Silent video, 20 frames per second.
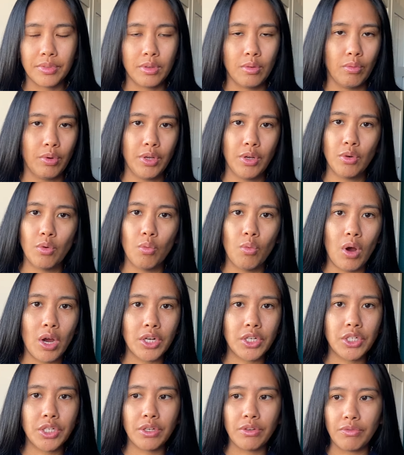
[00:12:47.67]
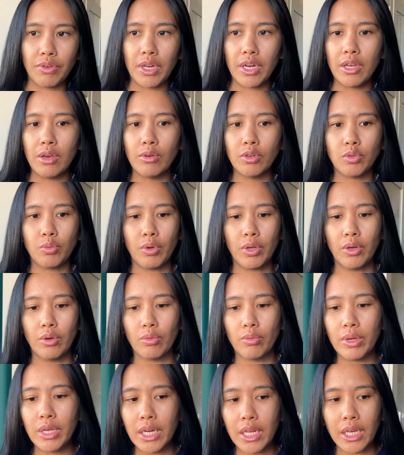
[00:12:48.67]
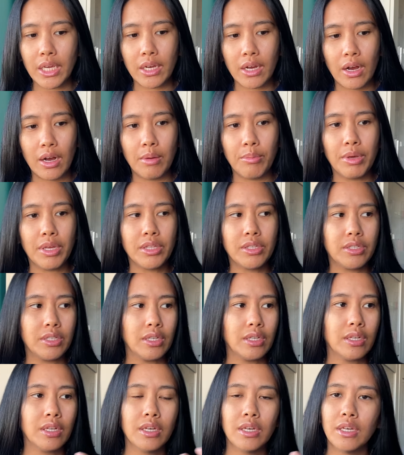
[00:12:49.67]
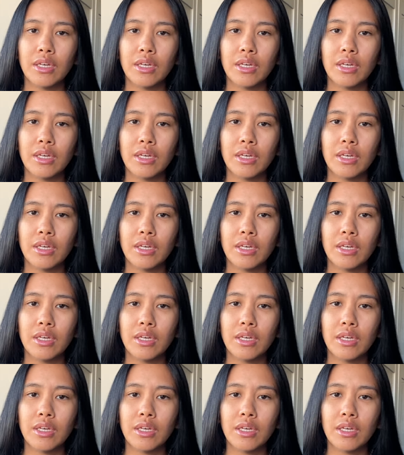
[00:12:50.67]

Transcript: when you're watching videos, when you're reading comments and